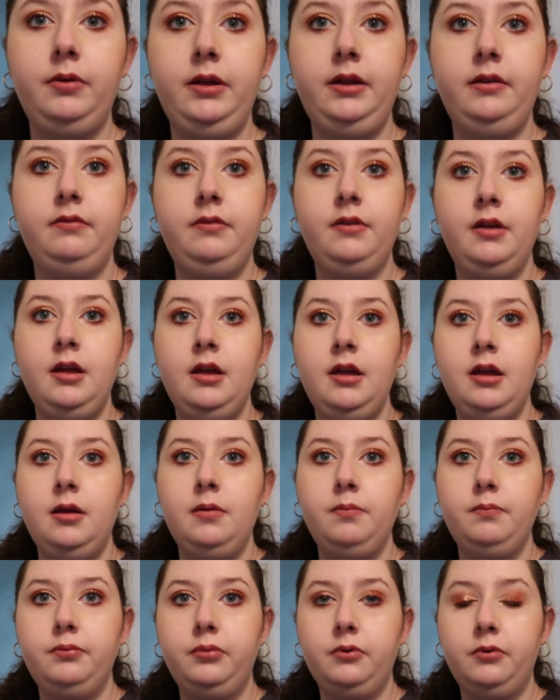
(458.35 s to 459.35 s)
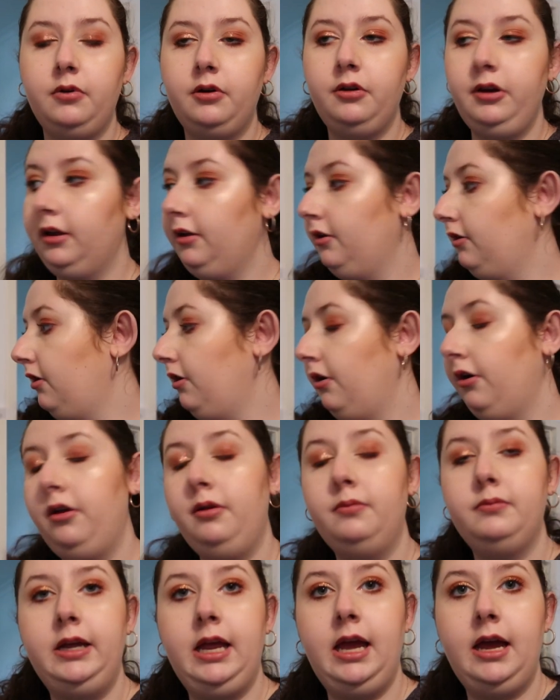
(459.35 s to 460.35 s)
We've brought it
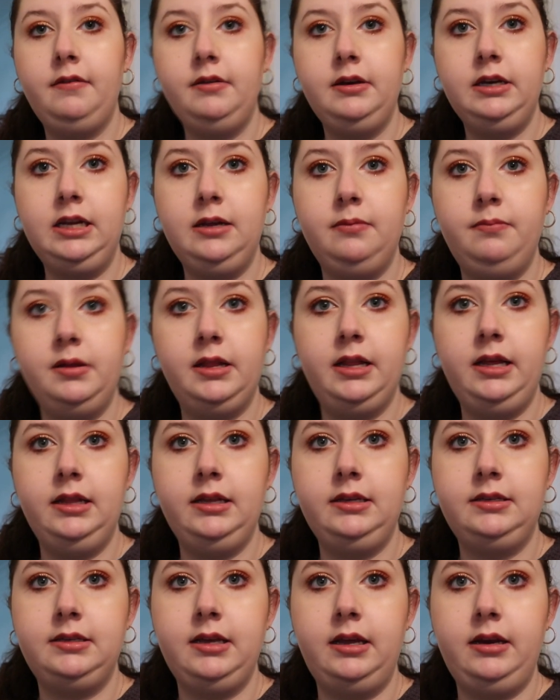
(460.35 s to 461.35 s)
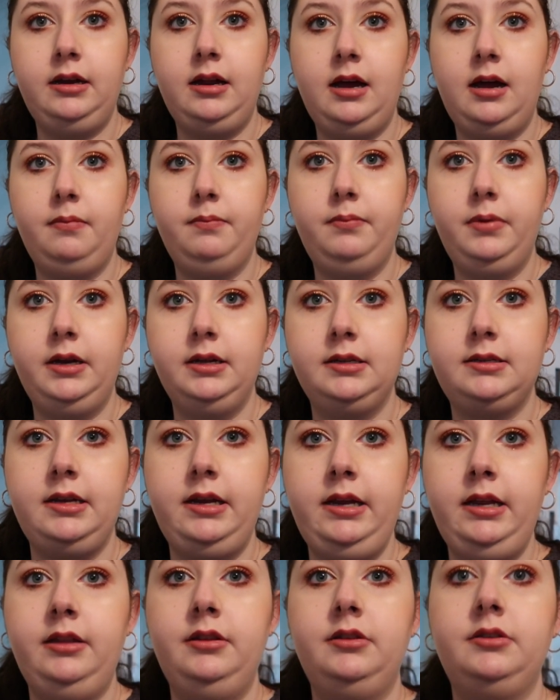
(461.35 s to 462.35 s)
home. We haven't completely set it up, but it's
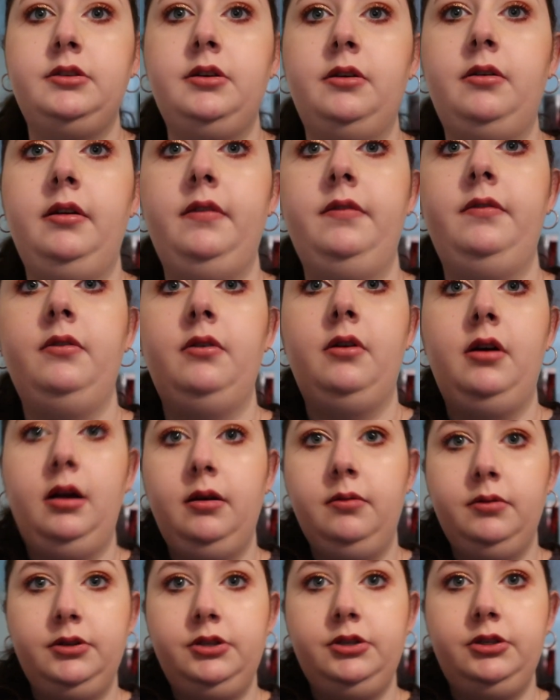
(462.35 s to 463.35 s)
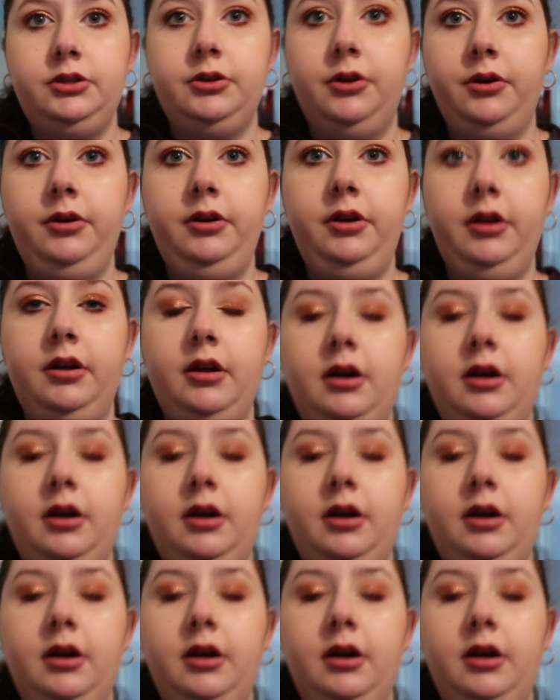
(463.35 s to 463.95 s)
in, so I thought I would show you